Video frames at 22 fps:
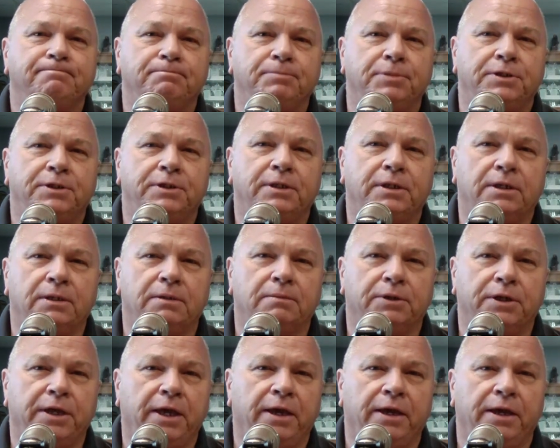But
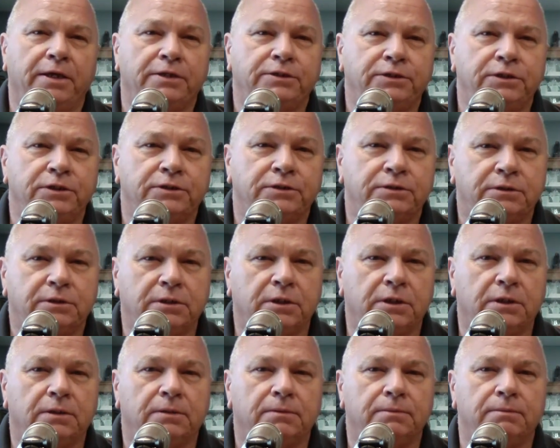yeah, it's just
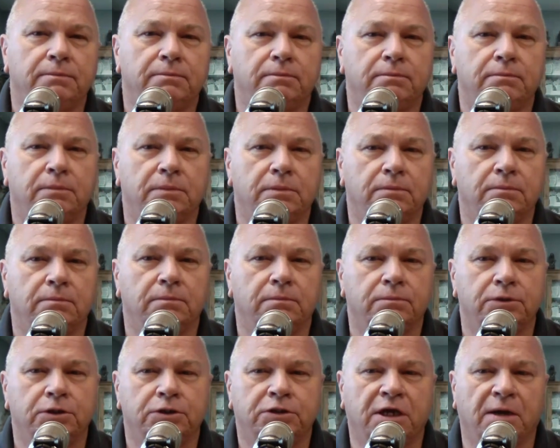
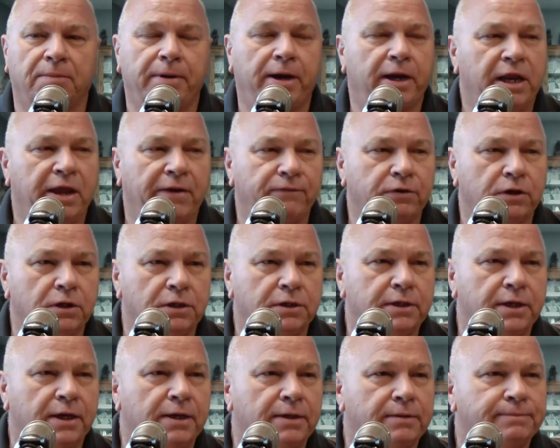come out and have a
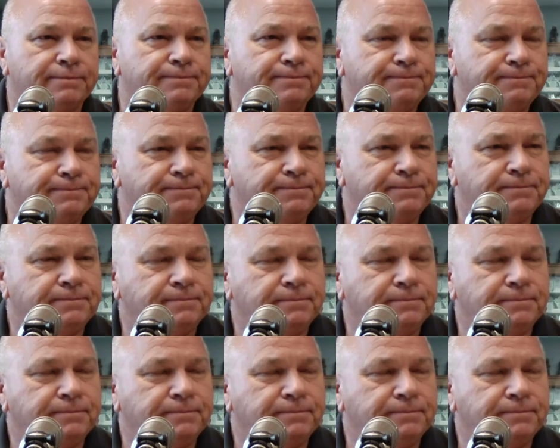good time. Will